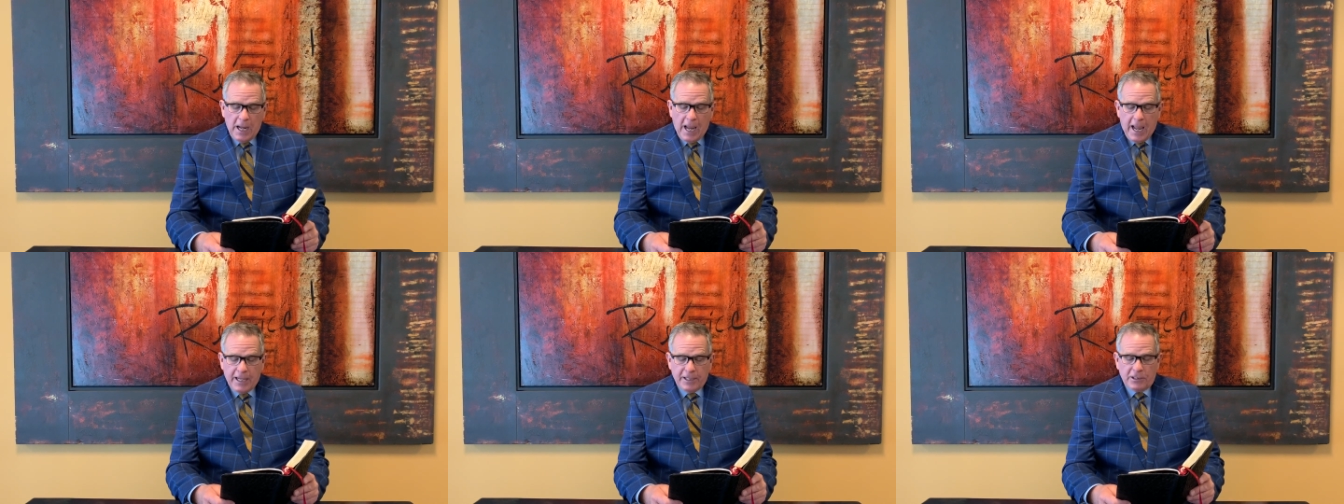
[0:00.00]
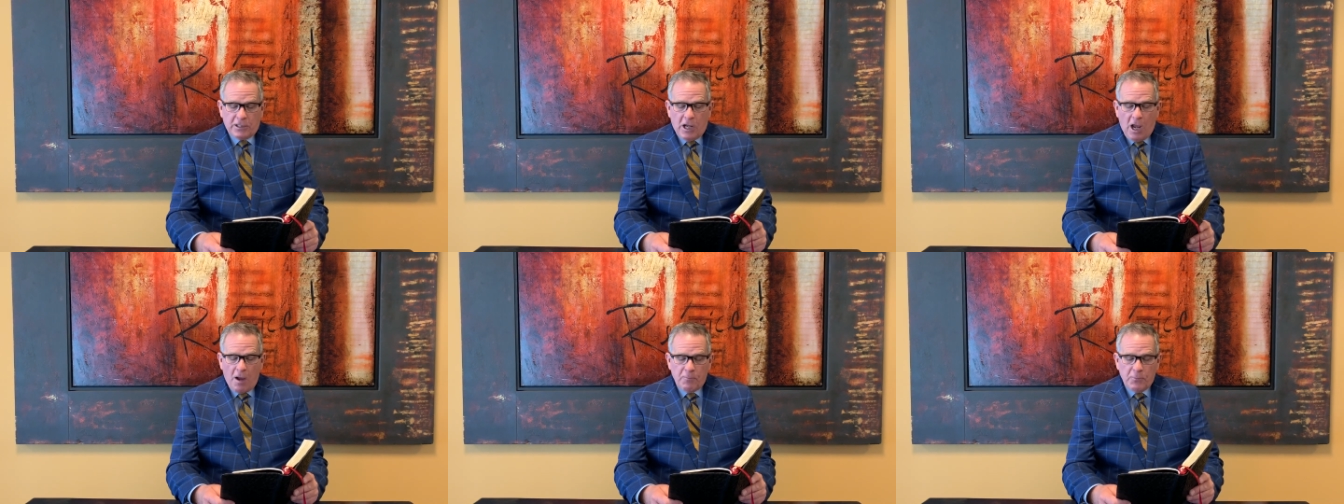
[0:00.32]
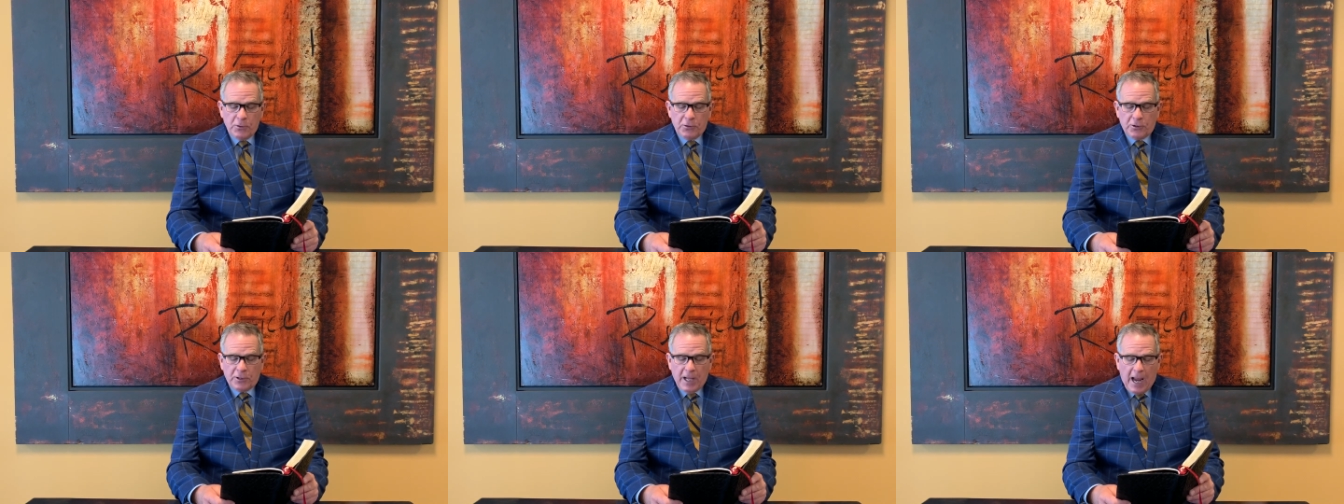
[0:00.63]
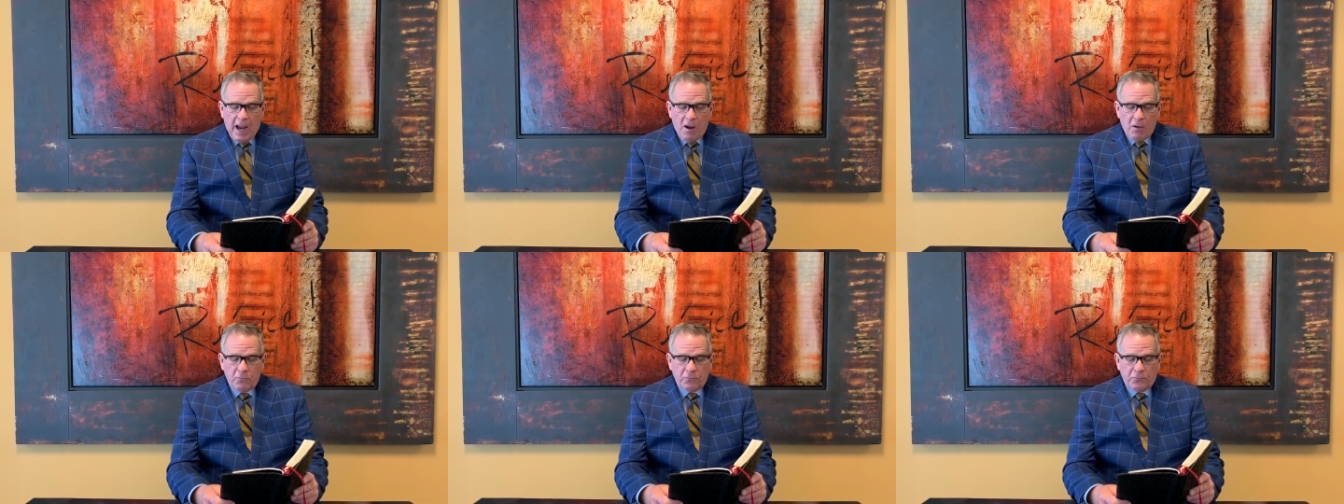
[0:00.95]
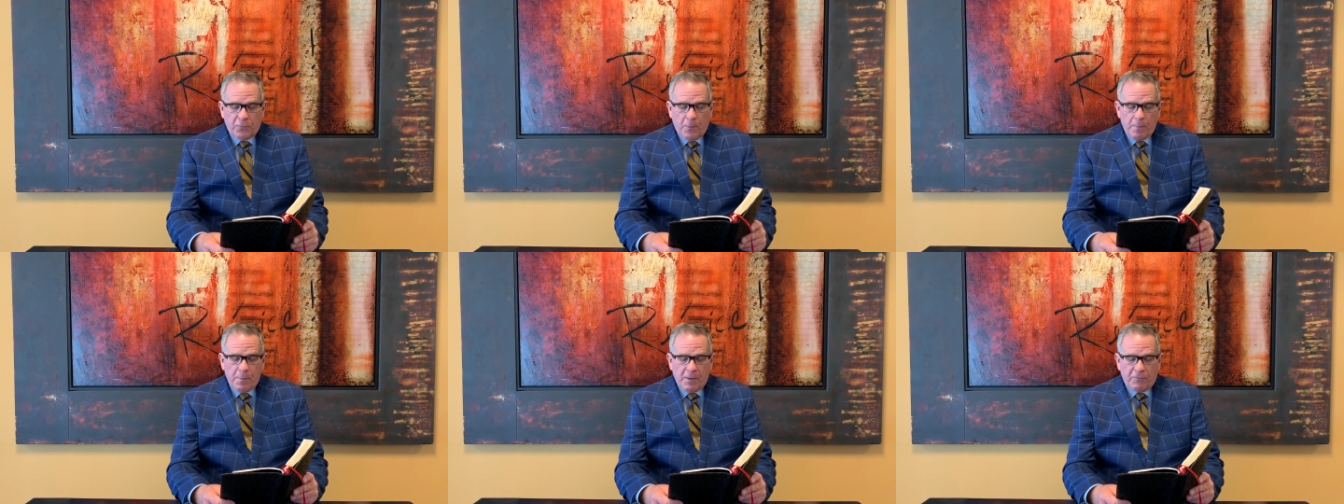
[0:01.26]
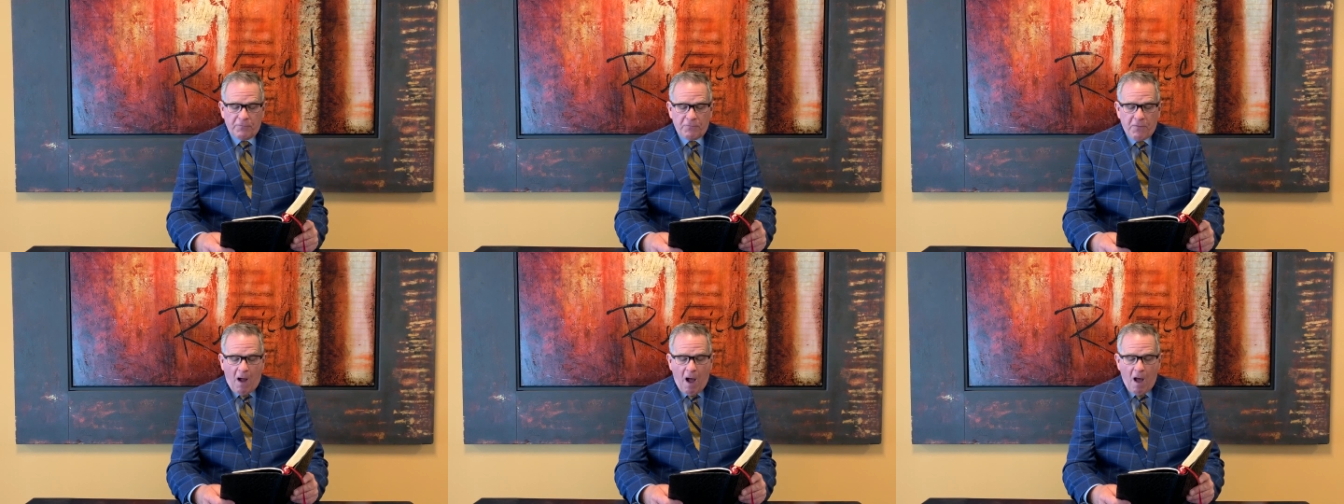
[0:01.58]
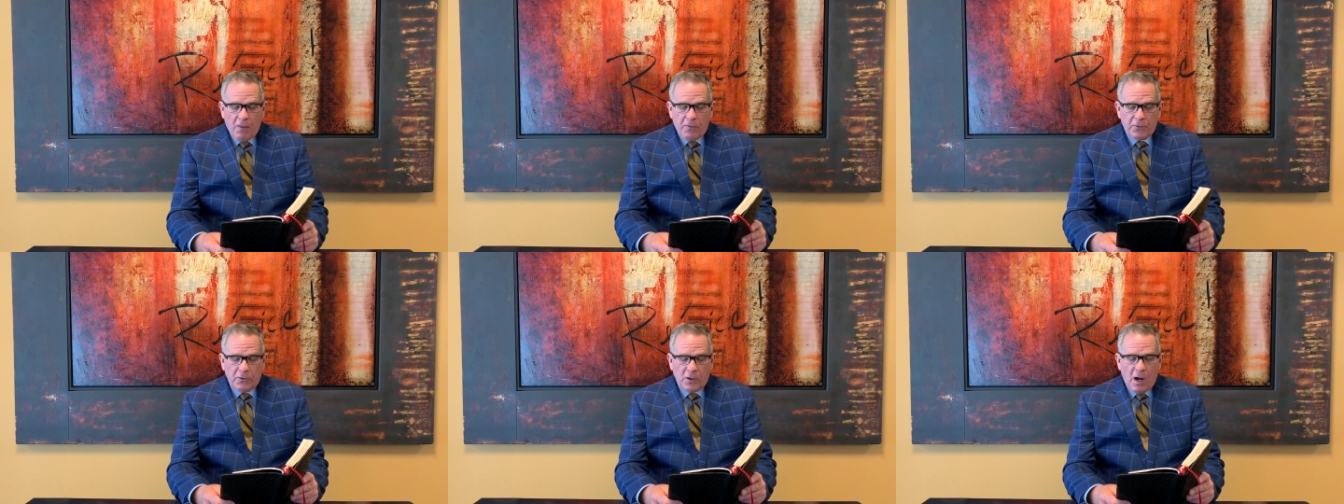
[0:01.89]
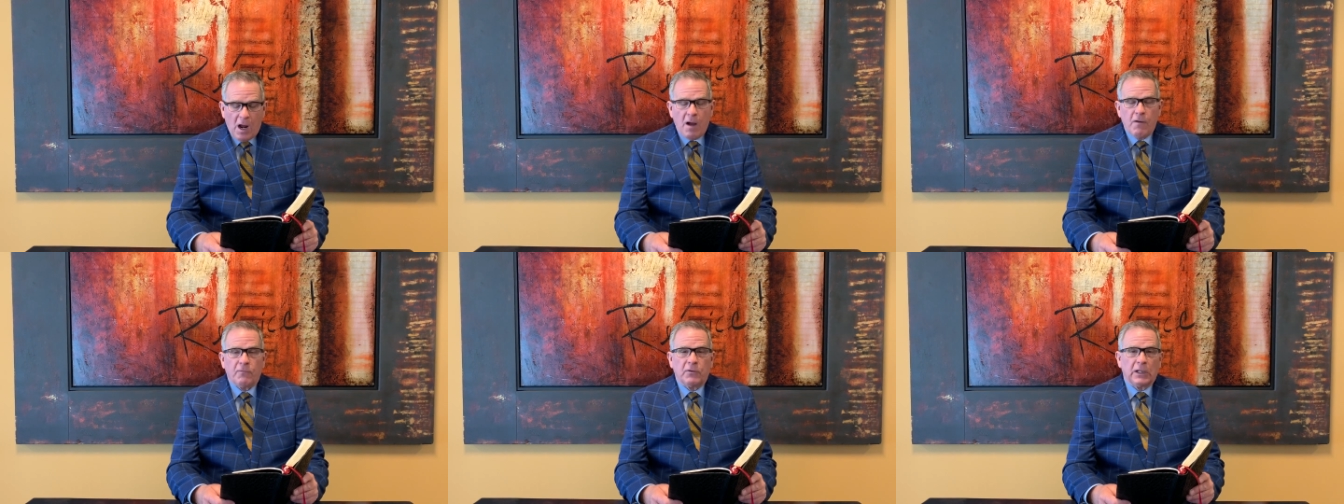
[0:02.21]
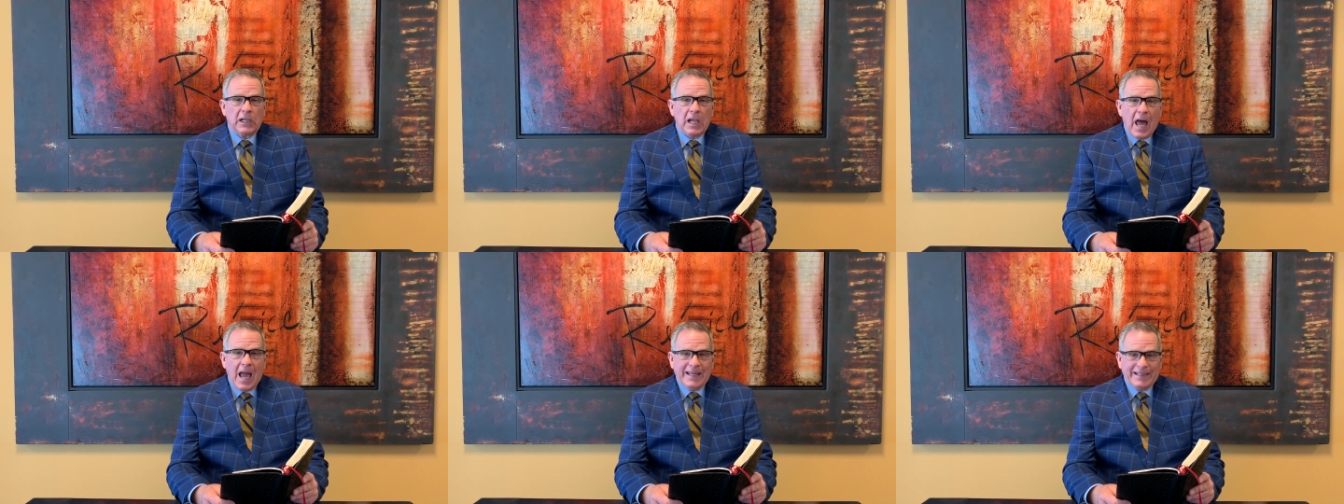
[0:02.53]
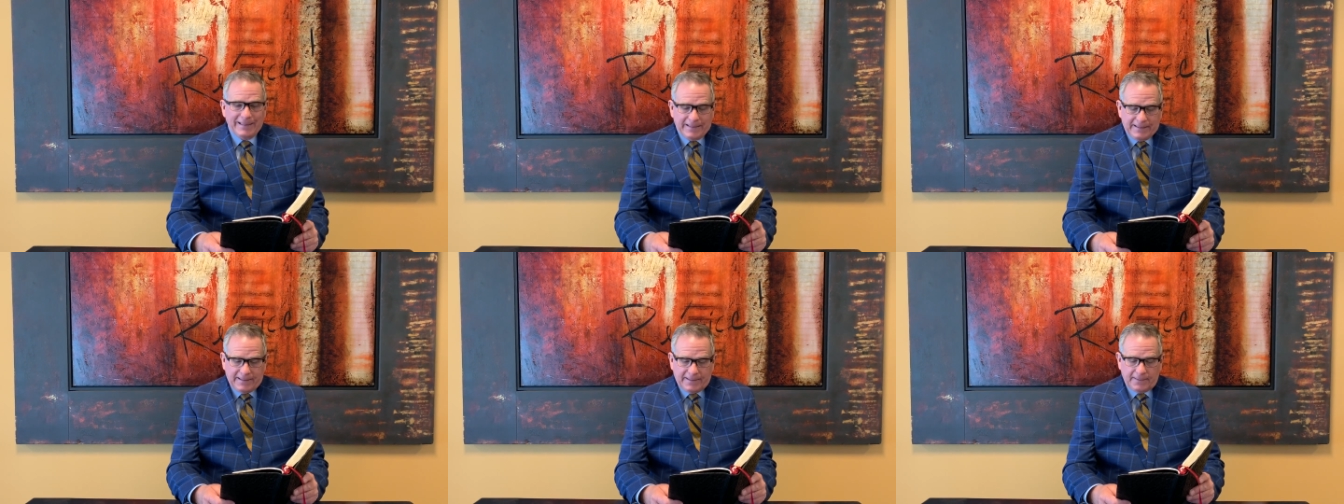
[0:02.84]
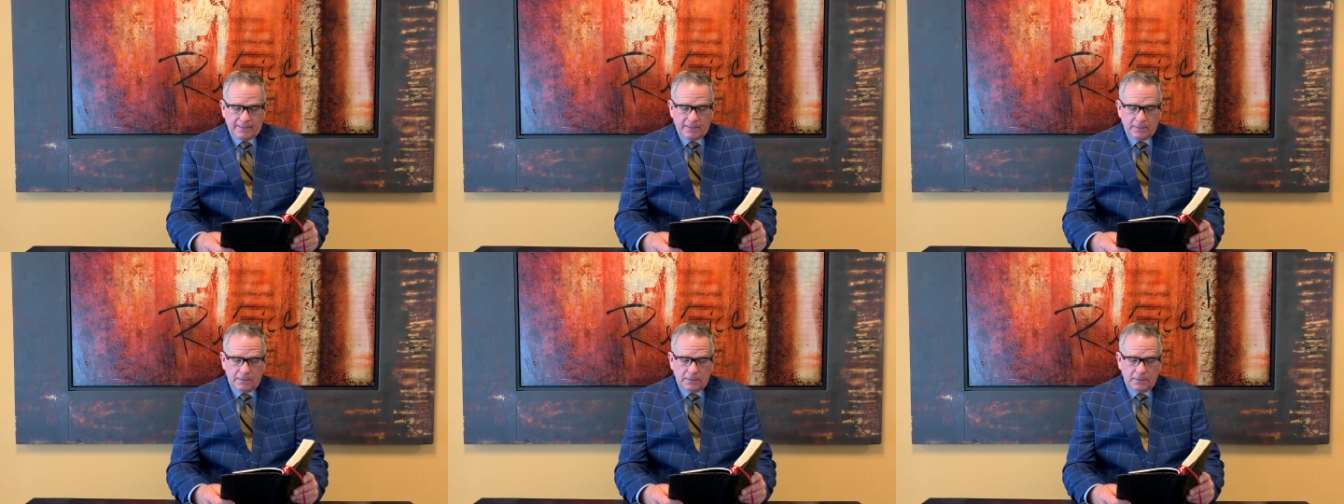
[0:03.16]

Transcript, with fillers: and cometh down from the Father of lights,